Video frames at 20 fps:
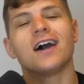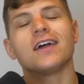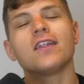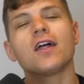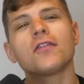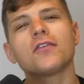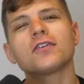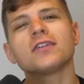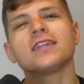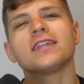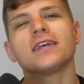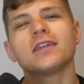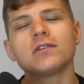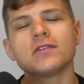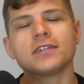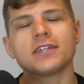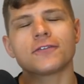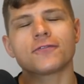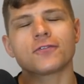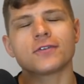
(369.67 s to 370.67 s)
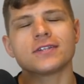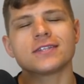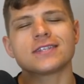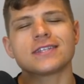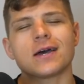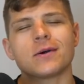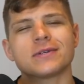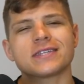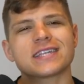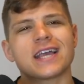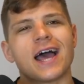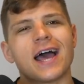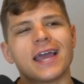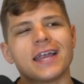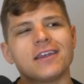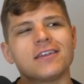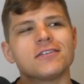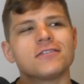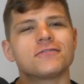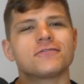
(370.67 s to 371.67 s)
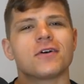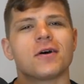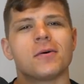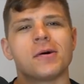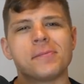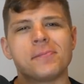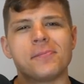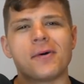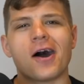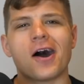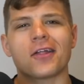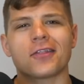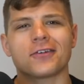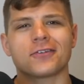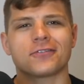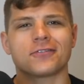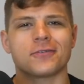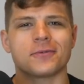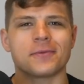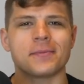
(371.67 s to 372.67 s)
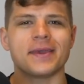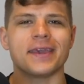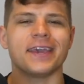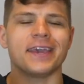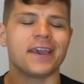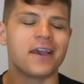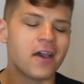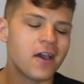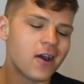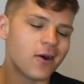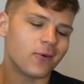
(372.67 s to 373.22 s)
Another little difference that was kind of a bother for me